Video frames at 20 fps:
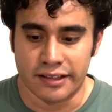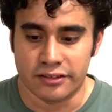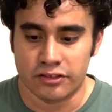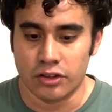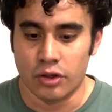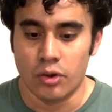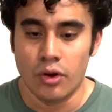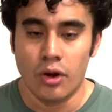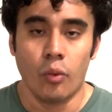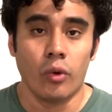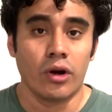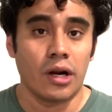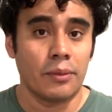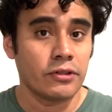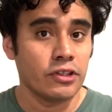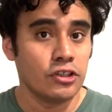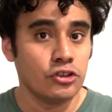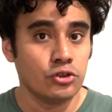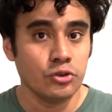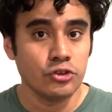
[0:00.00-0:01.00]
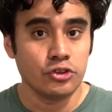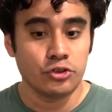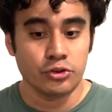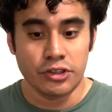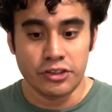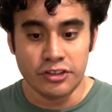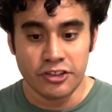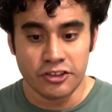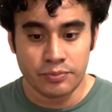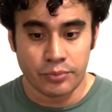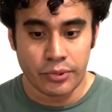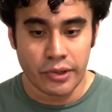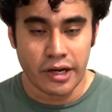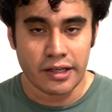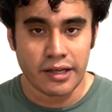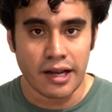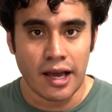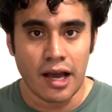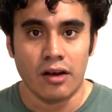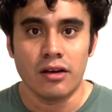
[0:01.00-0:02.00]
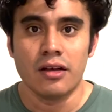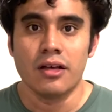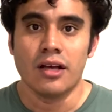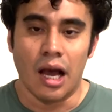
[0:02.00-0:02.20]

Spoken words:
So what I'm going to do during this break now,